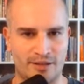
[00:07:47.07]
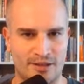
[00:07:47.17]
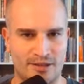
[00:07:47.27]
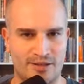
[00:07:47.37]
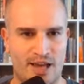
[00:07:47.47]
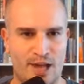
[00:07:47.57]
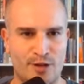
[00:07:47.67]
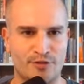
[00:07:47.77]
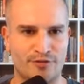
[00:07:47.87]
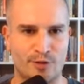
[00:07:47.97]
it, this is not
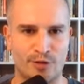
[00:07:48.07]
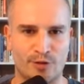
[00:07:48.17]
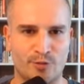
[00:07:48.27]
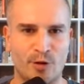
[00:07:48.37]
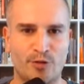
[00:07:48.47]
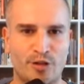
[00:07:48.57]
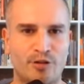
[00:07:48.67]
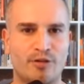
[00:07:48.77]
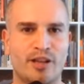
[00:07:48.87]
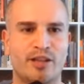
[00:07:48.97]
your first
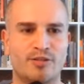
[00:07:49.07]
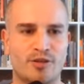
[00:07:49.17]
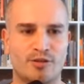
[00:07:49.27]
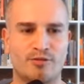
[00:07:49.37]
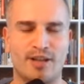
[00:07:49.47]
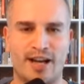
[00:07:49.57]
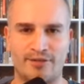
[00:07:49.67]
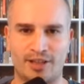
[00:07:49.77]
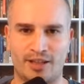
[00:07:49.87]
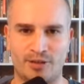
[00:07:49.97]
rodeo into
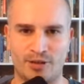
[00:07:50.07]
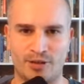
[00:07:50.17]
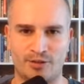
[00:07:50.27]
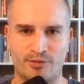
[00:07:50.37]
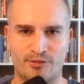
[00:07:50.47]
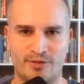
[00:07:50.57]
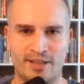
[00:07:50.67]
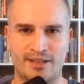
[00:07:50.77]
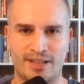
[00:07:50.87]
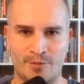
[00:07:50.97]
diving into
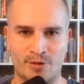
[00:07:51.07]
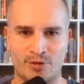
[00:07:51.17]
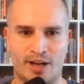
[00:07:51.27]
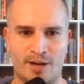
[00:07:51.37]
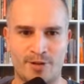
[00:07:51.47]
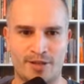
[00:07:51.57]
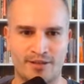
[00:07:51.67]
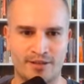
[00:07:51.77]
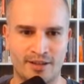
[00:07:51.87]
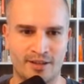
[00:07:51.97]
these types of
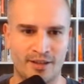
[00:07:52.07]
topics